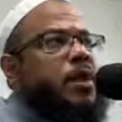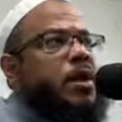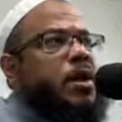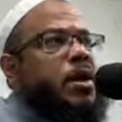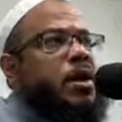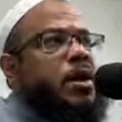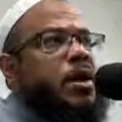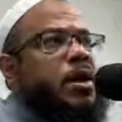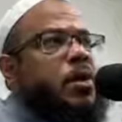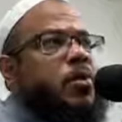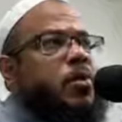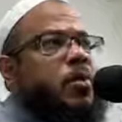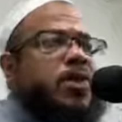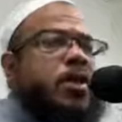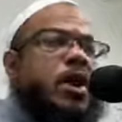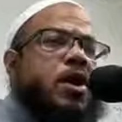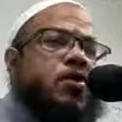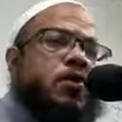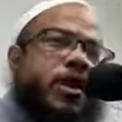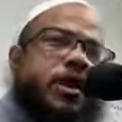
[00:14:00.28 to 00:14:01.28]
uh, with
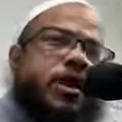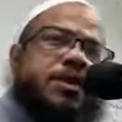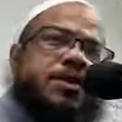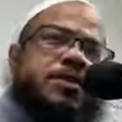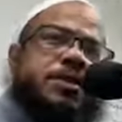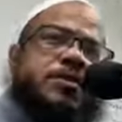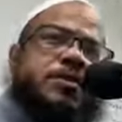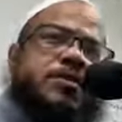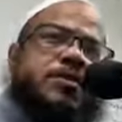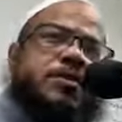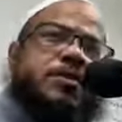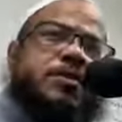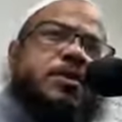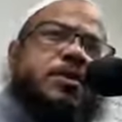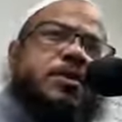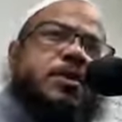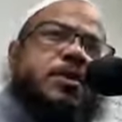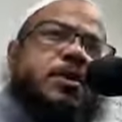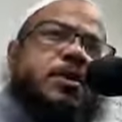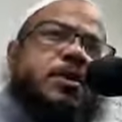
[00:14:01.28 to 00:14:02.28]
our relatives.
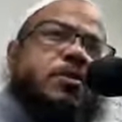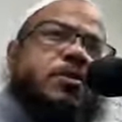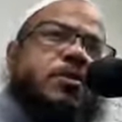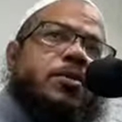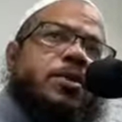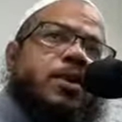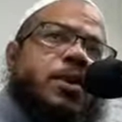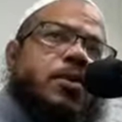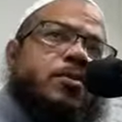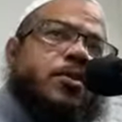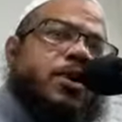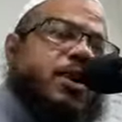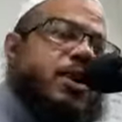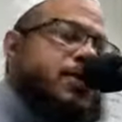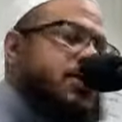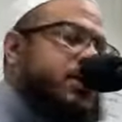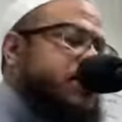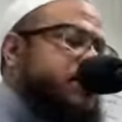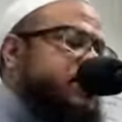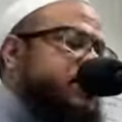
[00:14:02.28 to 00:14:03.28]
With our
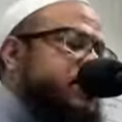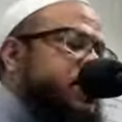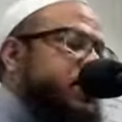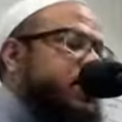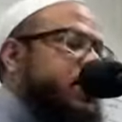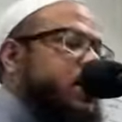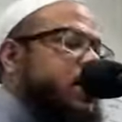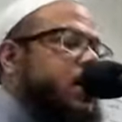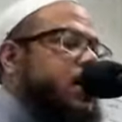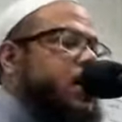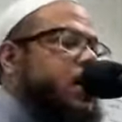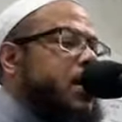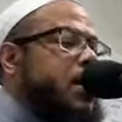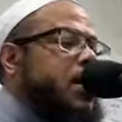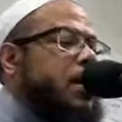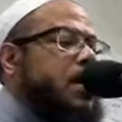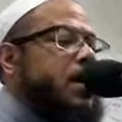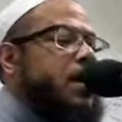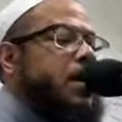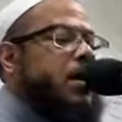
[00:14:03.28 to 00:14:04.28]
relatives.
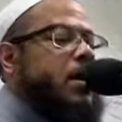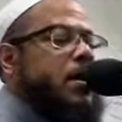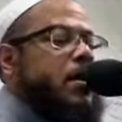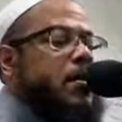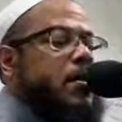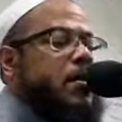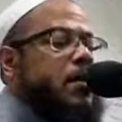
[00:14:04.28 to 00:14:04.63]
Uh,